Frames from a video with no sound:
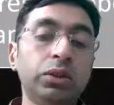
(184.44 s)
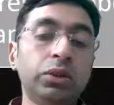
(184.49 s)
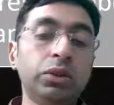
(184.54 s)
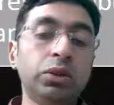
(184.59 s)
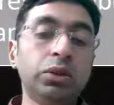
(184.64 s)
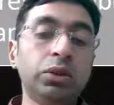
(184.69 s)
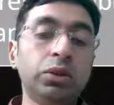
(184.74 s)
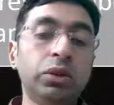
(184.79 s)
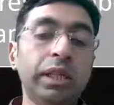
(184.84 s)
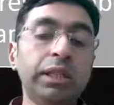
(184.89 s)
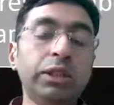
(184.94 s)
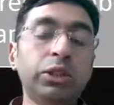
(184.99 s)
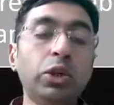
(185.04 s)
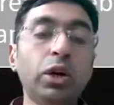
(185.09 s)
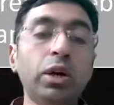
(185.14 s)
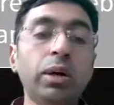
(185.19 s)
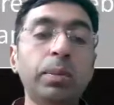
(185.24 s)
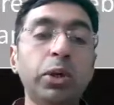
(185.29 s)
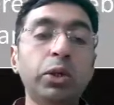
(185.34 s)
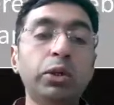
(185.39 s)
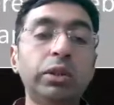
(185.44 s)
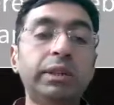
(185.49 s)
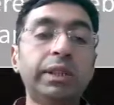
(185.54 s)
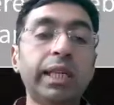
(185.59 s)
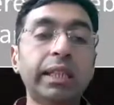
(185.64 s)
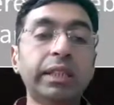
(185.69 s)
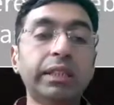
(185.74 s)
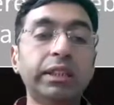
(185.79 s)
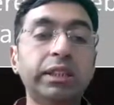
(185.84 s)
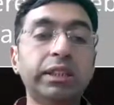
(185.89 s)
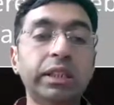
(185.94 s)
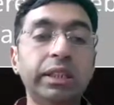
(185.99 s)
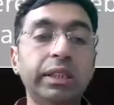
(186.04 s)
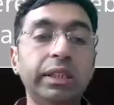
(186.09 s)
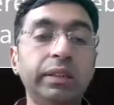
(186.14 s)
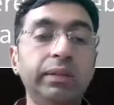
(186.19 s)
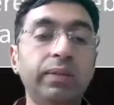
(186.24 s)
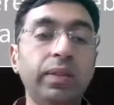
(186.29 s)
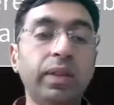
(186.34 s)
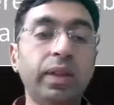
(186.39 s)
So let's talk about the second
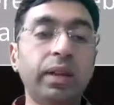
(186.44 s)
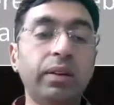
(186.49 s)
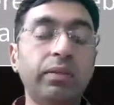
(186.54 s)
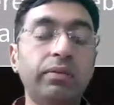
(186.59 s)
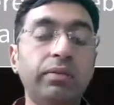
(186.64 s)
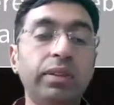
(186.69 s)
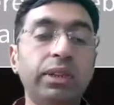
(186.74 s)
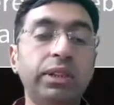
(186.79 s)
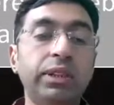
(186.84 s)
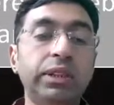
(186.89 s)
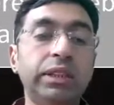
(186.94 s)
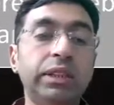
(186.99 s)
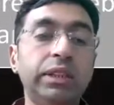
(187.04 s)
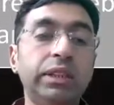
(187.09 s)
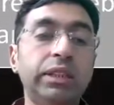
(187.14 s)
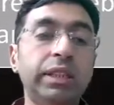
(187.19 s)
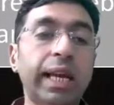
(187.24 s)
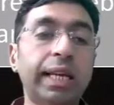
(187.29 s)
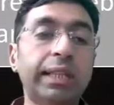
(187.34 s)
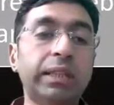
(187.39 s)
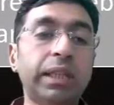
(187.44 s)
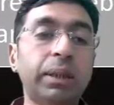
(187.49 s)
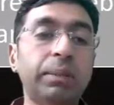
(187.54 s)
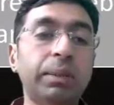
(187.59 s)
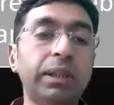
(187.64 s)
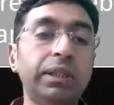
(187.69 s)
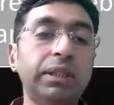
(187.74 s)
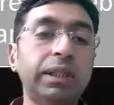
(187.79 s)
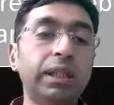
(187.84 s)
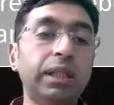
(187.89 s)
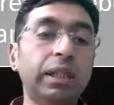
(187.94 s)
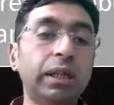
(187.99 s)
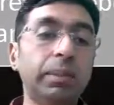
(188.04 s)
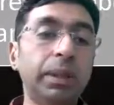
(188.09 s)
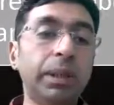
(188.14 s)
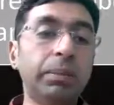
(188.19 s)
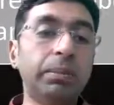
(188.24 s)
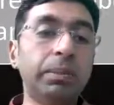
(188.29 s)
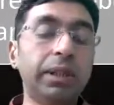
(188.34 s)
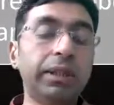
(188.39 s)
study, which is acceptance and
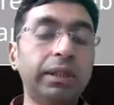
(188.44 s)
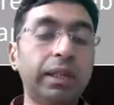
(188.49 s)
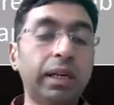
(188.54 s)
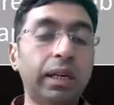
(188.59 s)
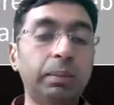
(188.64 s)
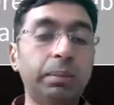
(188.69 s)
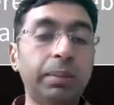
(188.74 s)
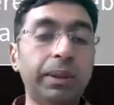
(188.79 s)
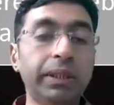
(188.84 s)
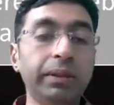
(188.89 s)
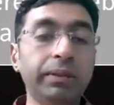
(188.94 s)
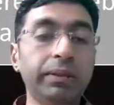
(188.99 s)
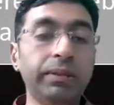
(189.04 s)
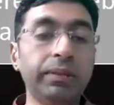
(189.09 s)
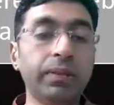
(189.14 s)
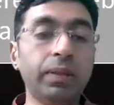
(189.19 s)
commitment therapy.